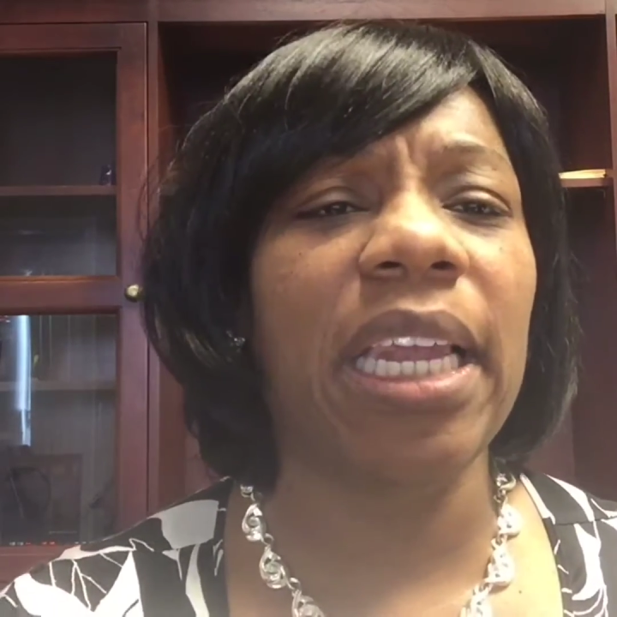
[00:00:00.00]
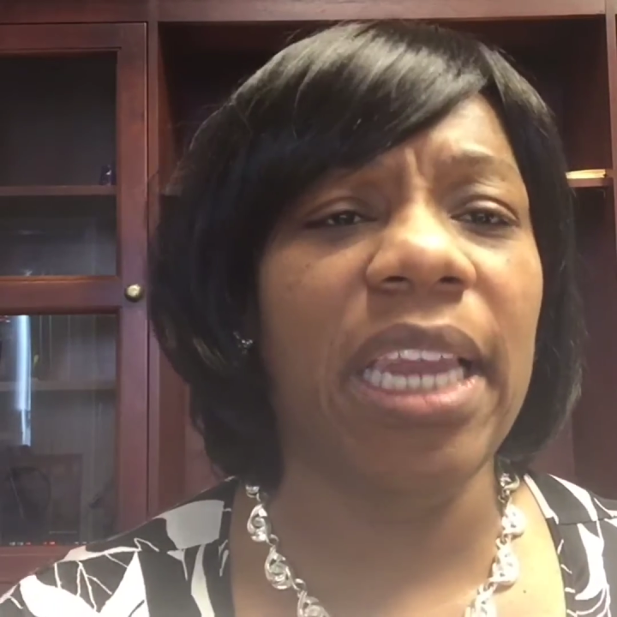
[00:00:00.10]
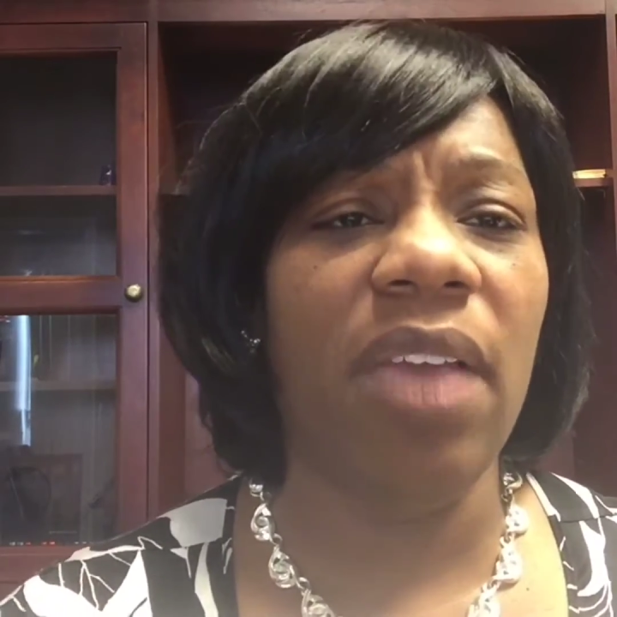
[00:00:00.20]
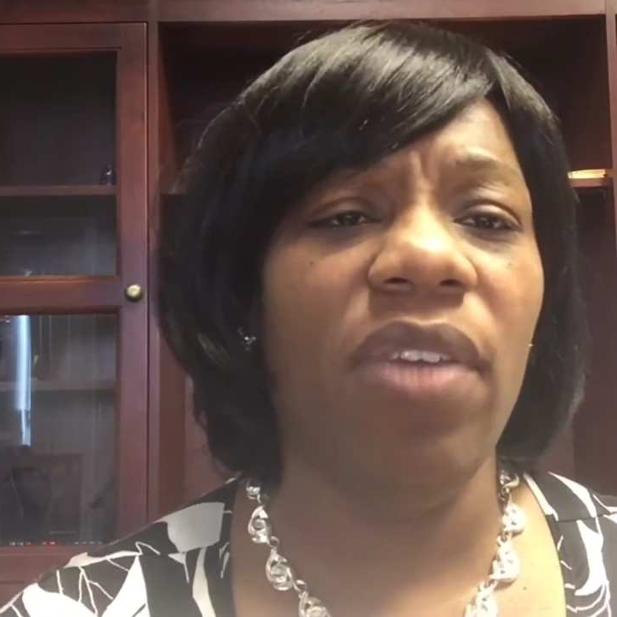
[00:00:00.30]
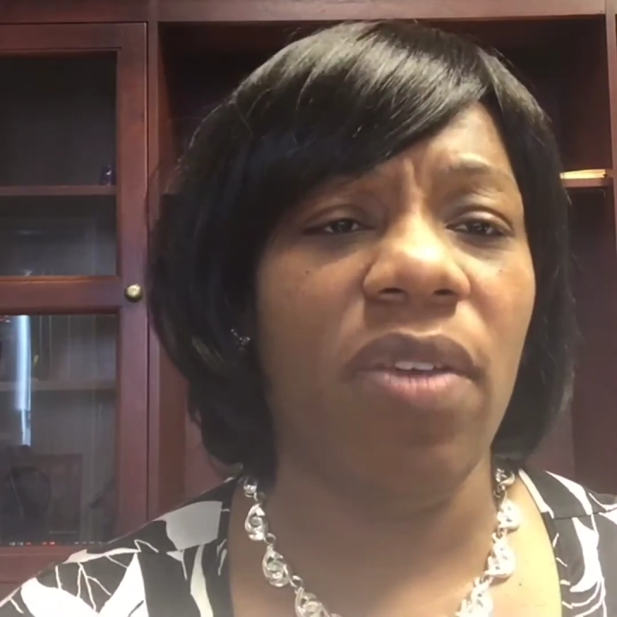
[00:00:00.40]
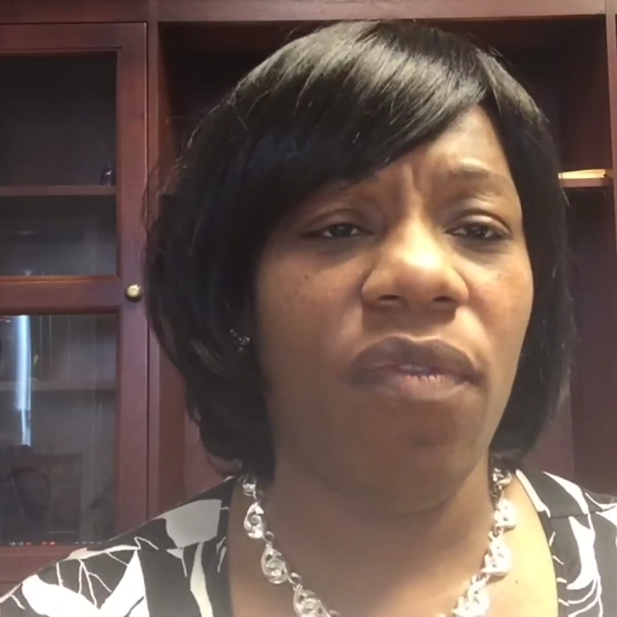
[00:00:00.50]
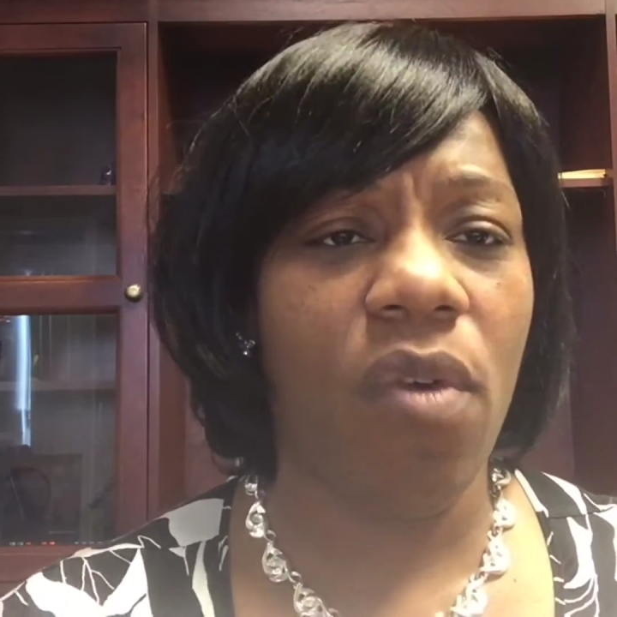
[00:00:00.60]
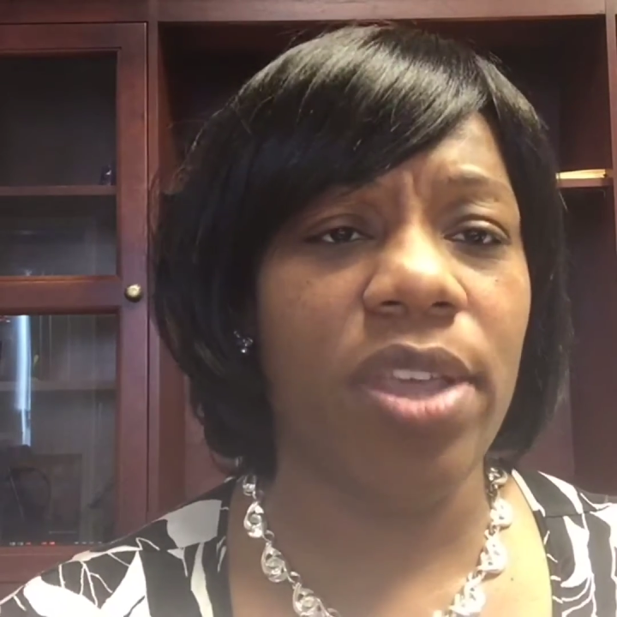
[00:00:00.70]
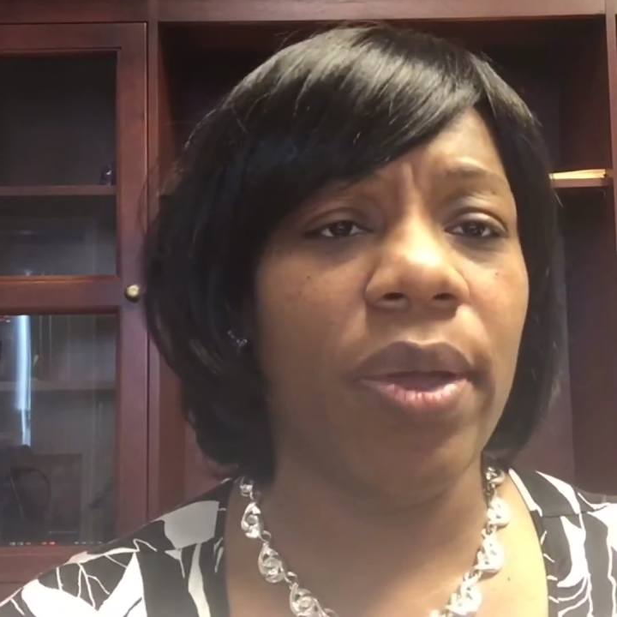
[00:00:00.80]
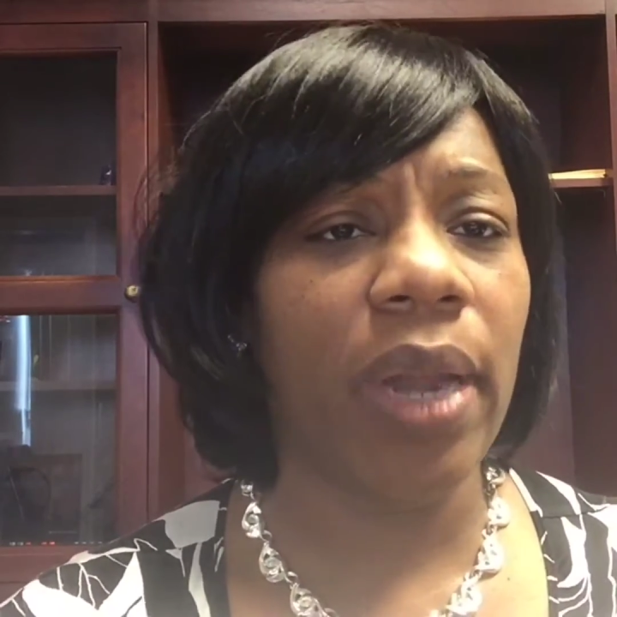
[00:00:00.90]
living
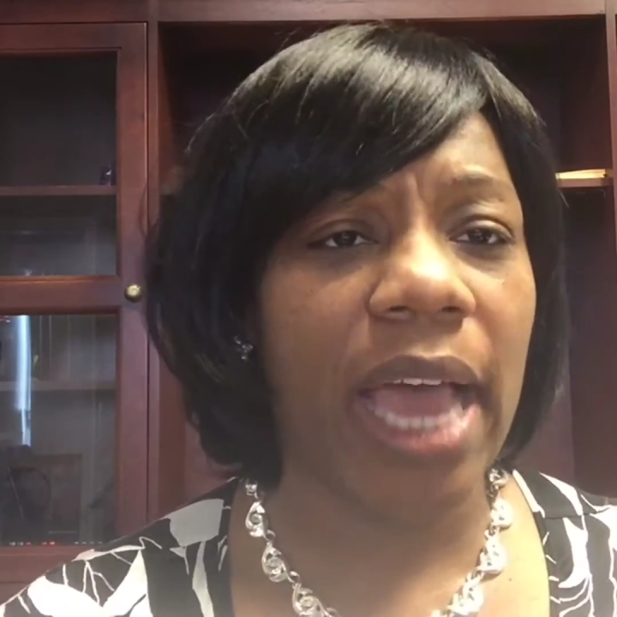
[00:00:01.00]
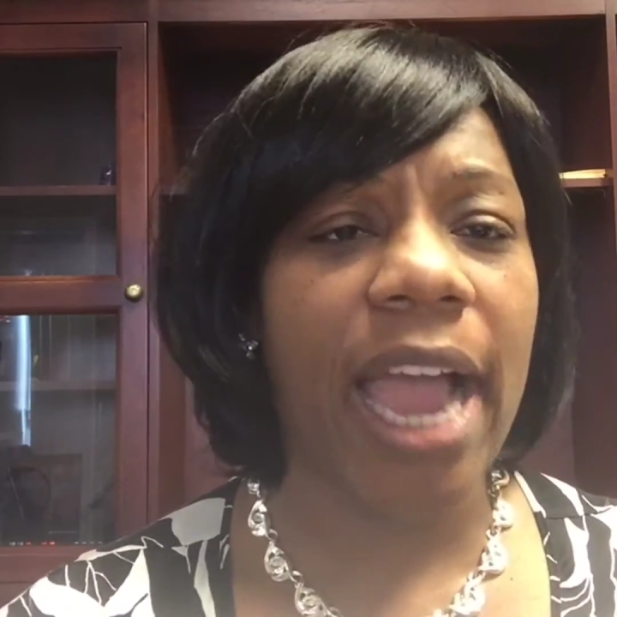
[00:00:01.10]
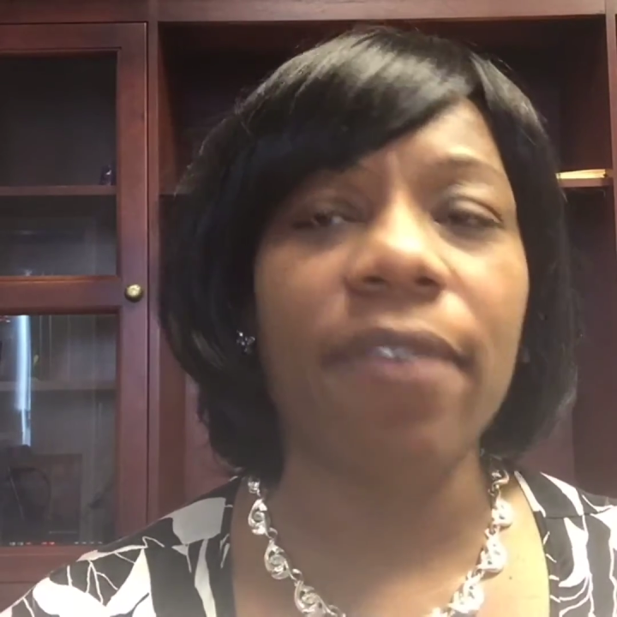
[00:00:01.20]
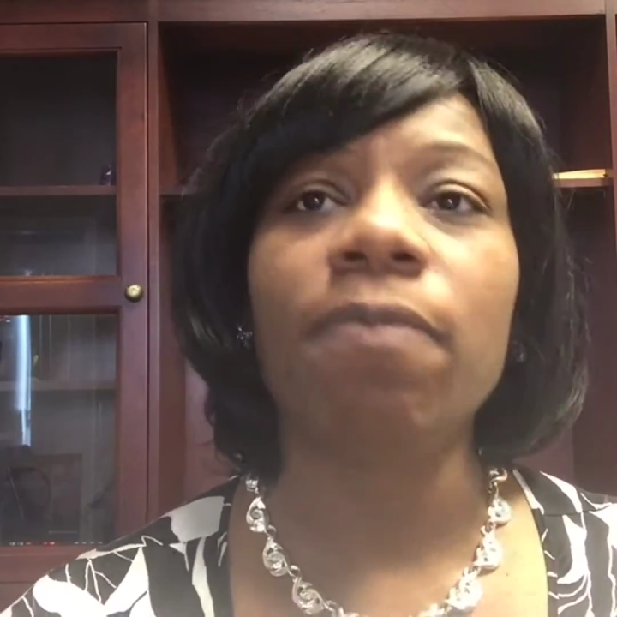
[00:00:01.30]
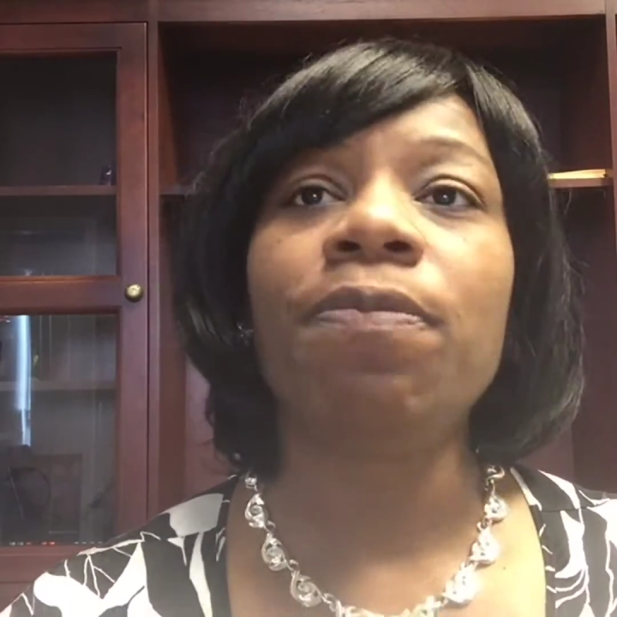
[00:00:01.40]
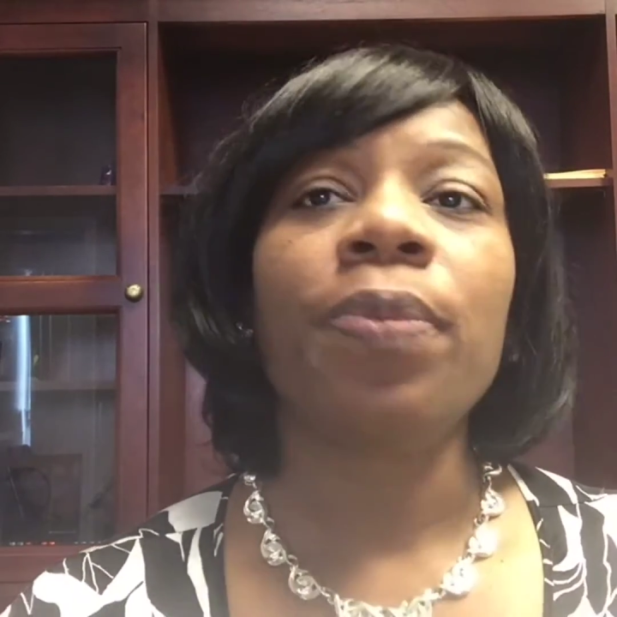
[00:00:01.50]
for your life.